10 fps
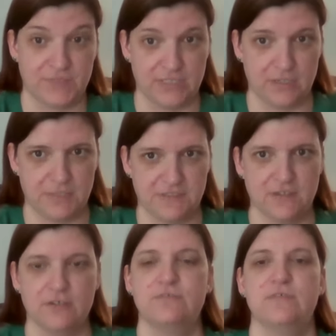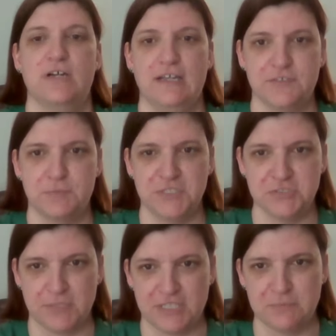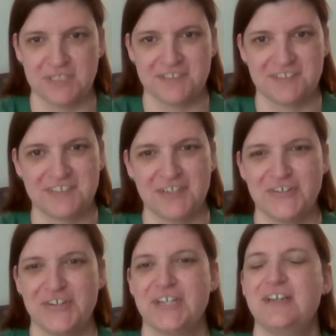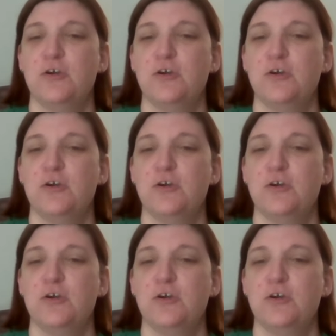Like myself, I have a speech impediment and a stutter,